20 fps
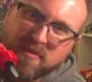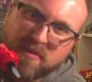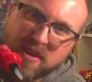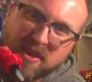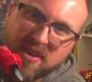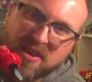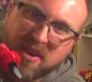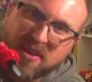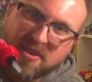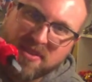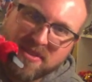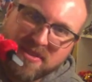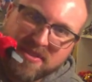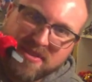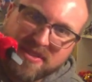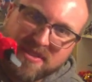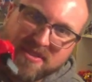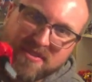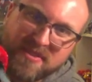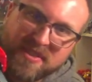from
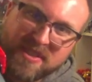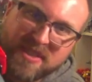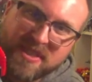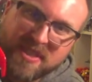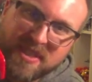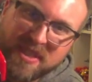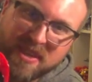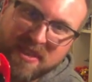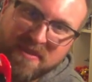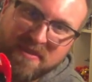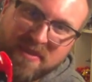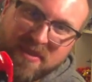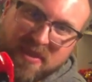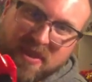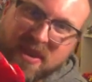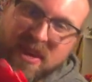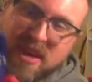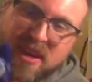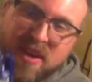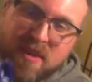McDonald's, which is a
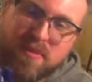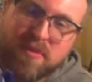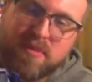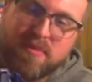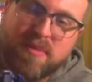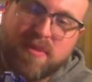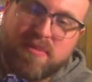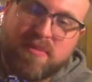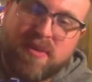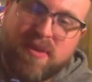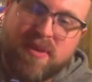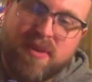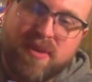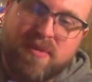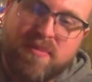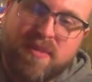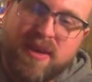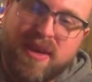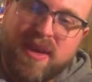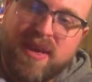funky Optimus
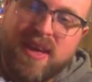Prime,